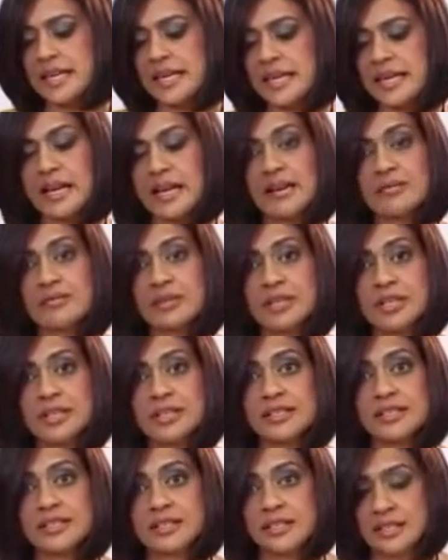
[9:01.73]
I have on
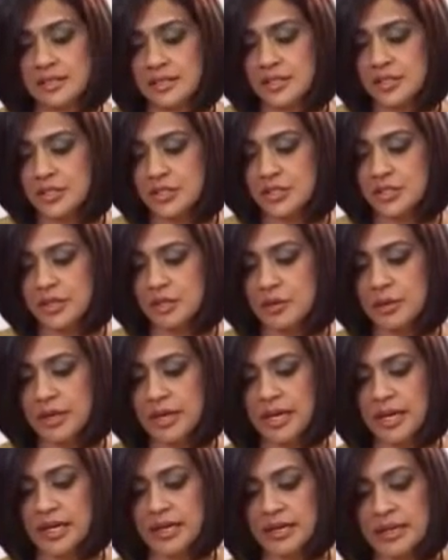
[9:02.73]
it. Just go
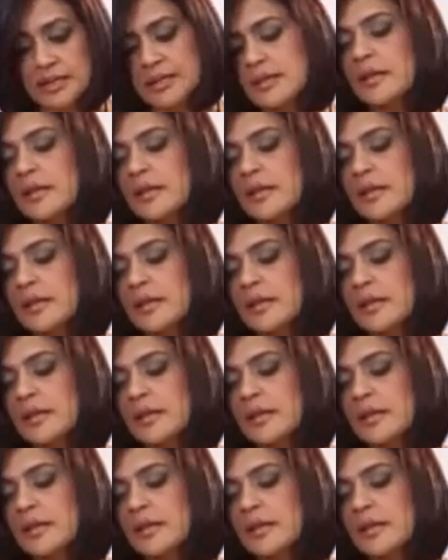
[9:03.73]
ahead